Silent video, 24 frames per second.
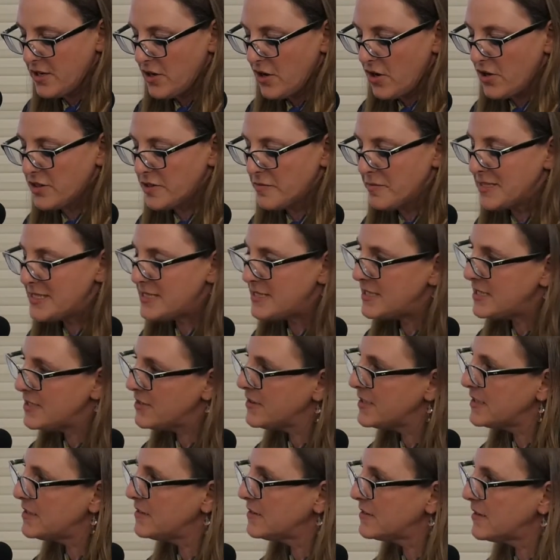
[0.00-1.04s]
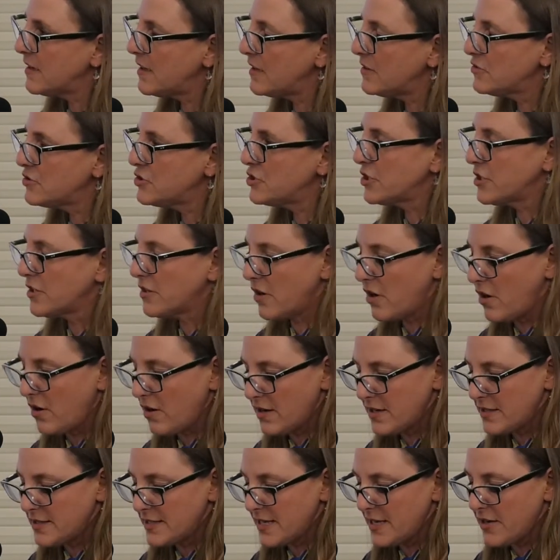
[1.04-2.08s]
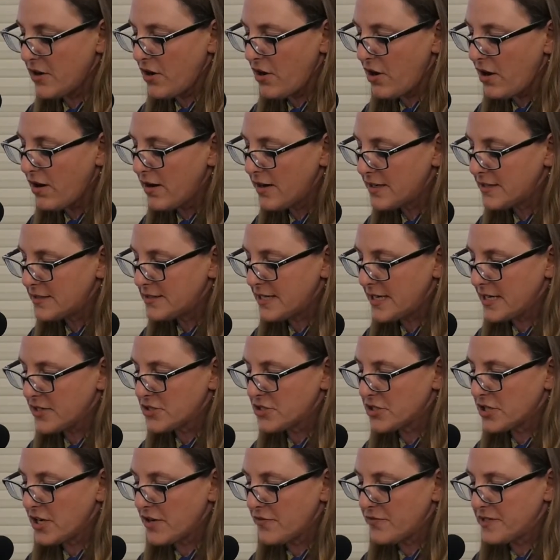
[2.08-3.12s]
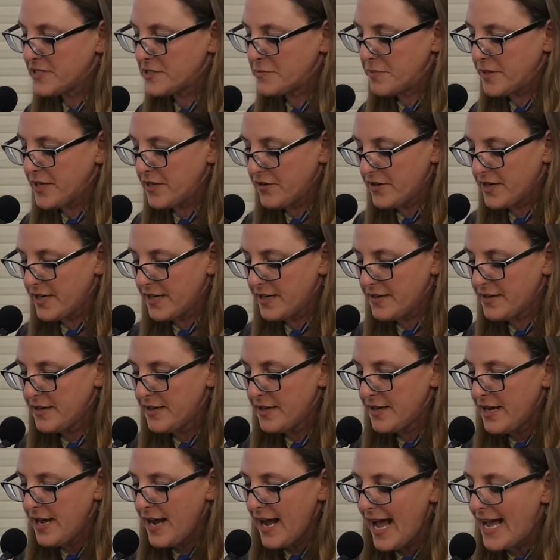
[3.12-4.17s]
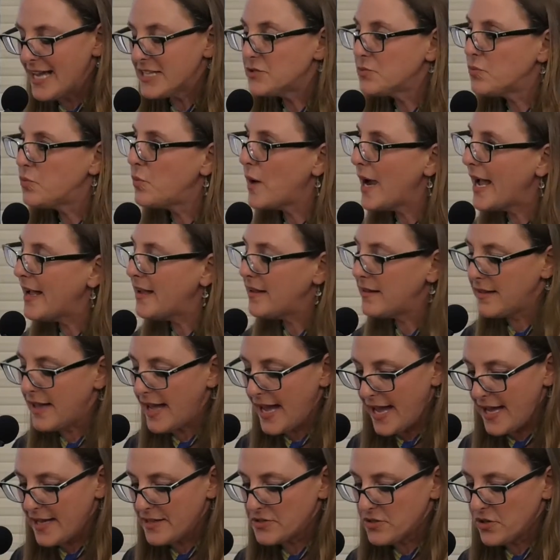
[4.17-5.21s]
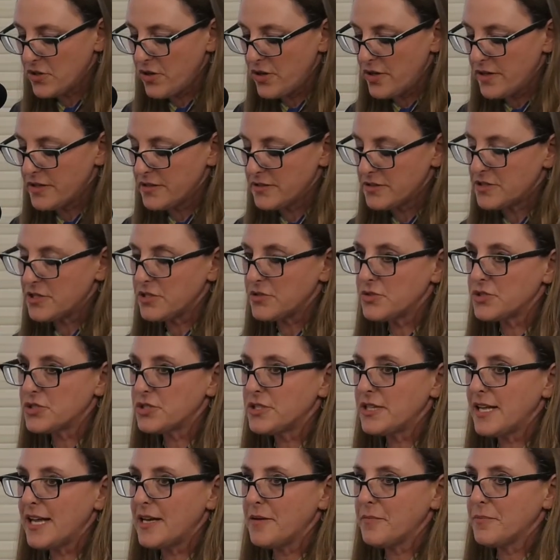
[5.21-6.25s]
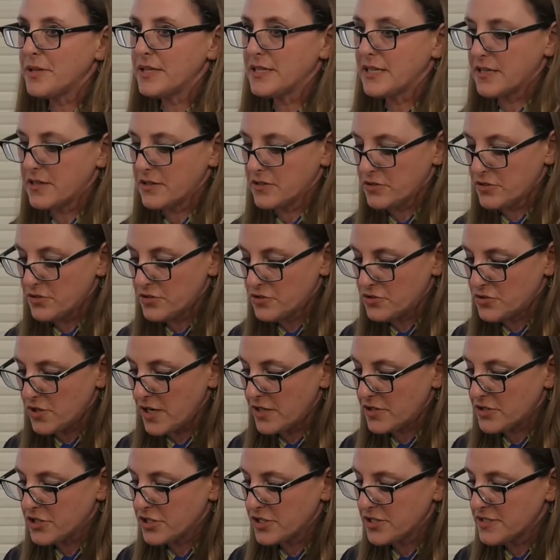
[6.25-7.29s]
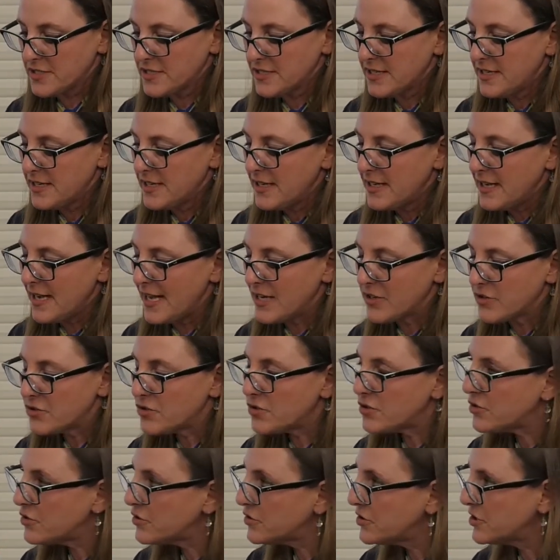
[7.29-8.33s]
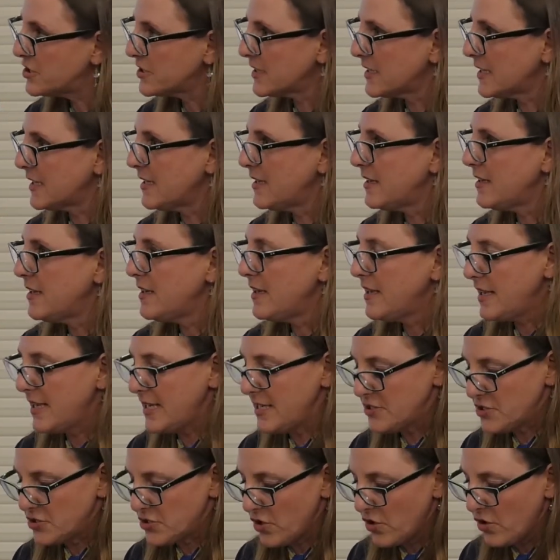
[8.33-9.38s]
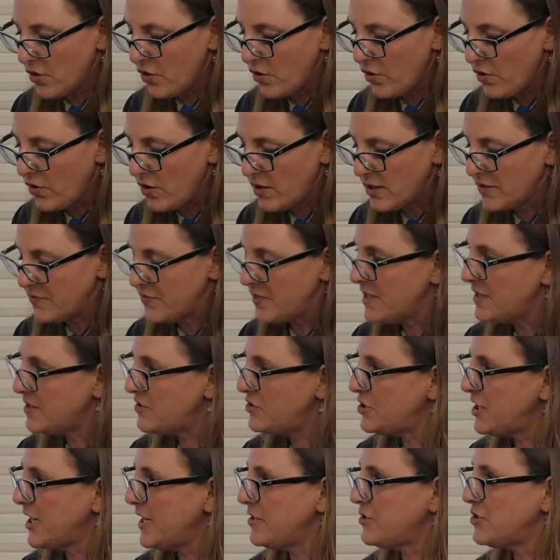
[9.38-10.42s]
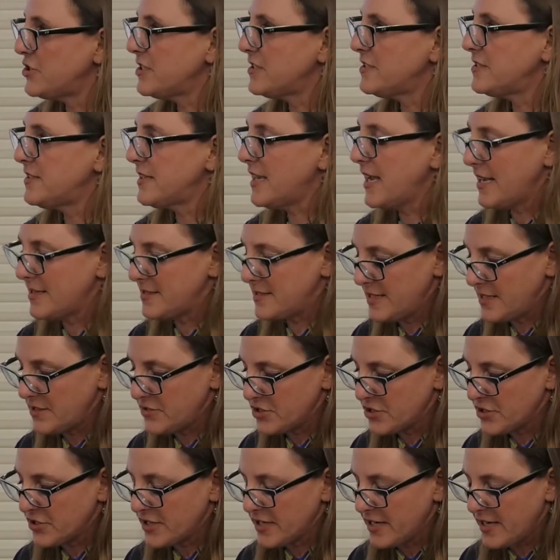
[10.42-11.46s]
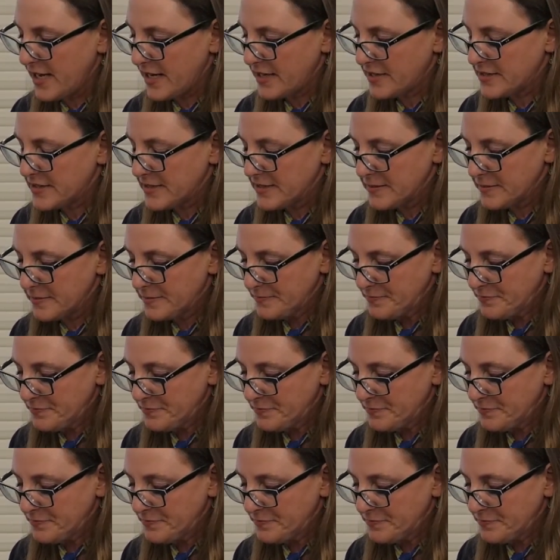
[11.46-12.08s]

on the material culture, art, and architecture of his period, as well as on social and political structures. And crucially, he saw all of these changes as interconnected.